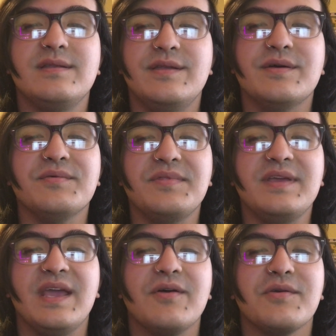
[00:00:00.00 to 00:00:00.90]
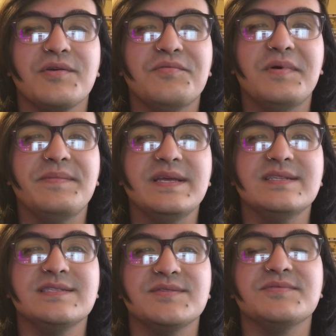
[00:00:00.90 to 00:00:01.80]
No, they are a
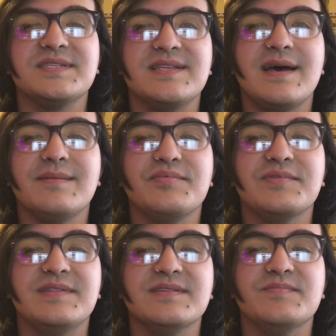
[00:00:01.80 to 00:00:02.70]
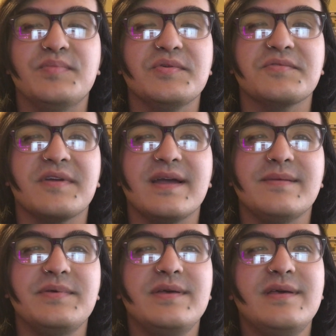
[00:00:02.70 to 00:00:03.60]
woman, so stop with this bullcrap.